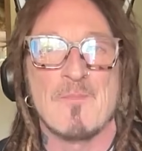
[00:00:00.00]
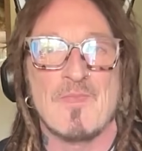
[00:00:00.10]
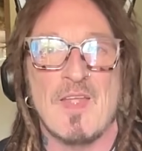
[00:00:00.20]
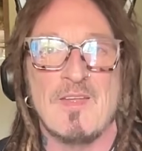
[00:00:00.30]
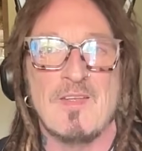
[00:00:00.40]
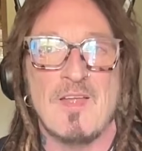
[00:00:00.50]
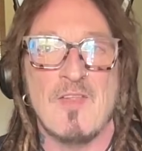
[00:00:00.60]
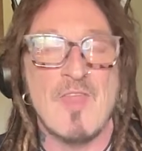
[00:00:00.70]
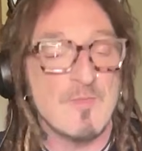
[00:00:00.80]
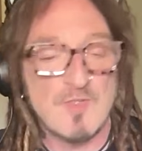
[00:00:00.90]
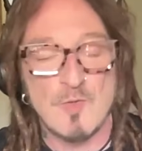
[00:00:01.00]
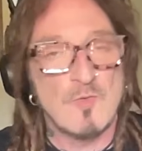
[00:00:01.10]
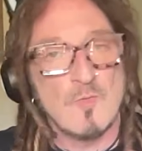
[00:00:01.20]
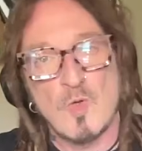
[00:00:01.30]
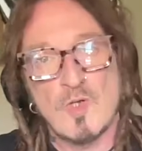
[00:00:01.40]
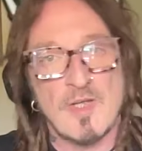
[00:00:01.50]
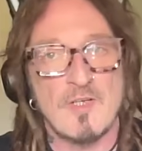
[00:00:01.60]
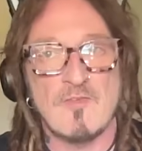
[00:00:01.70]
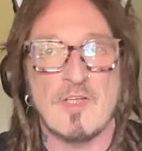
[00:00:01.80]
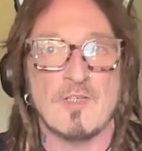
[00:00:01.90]
and them two were kind
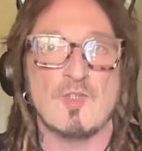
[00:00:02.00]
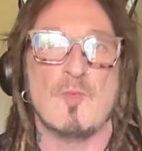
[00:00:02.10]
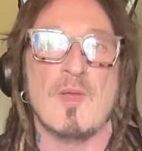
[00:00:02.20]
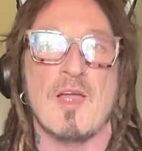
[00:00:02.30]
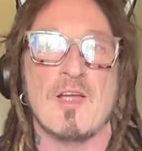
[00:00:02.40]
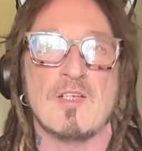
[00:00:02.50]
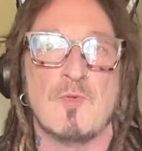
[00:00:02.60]
of like a double act.